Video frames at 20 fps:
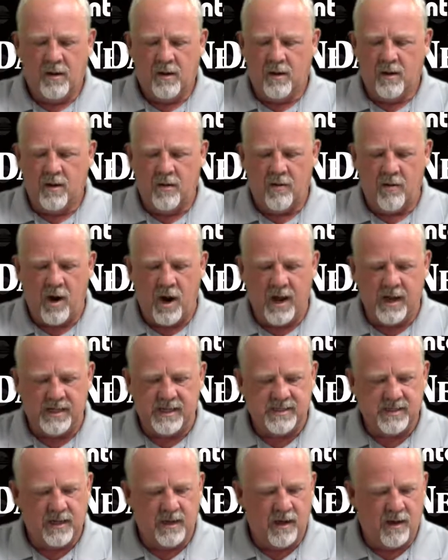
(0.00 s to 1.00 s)
All
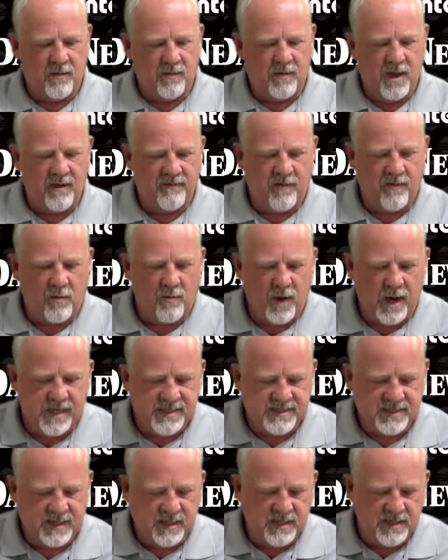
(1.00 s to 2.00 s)
right, we have our
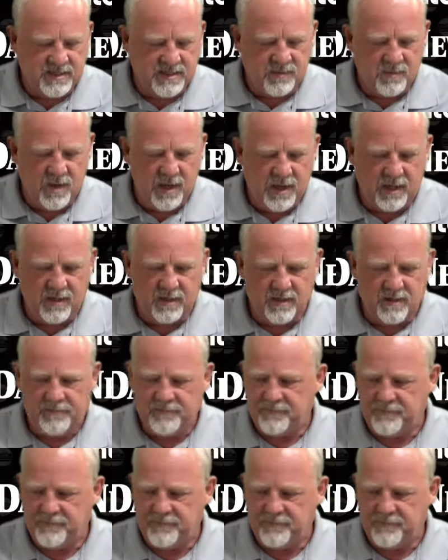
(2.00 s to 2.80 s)
racing this week.